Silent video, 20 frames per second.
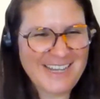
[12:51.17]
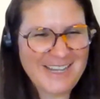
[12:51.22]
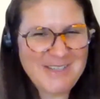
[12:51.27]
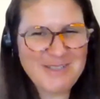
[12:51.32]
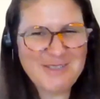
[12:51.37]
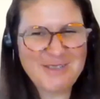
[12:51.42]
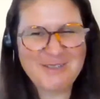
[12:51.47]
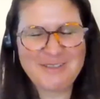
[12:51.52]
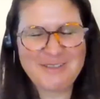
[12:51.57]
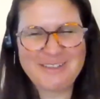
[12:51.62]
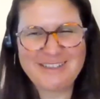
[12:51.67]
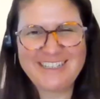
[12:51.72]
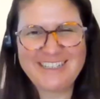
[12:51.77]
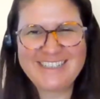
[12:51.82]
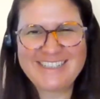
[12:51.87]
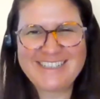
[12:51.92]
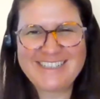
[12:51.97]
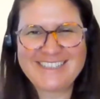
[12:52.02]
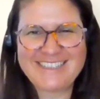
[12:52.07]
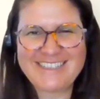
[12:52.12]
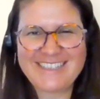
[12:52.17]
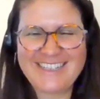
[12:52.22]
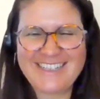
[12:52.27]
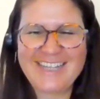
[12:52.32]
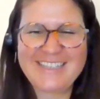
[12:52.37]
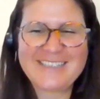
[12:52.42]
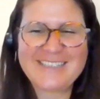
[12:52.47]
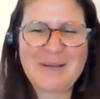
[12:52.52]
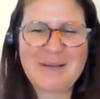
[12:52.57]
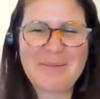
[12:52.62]
nature is
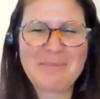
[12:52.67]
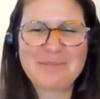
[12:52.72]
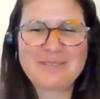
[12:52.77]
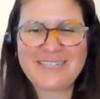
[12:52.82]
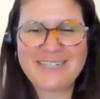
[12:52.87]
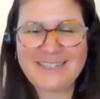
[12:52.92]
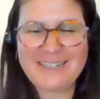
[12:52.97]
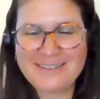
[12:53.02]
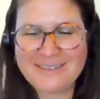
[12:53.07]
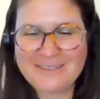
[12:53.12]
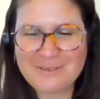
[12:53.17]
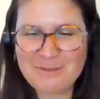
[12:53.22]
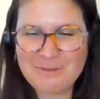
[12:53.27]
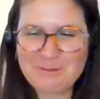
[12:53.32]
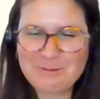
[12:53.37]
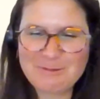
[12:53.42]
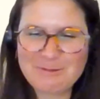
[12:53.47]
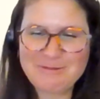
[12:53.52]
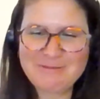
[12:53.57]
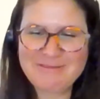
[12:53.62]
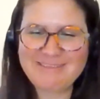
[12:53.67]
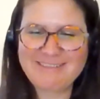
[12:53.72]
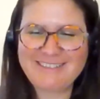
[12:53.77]
adapting to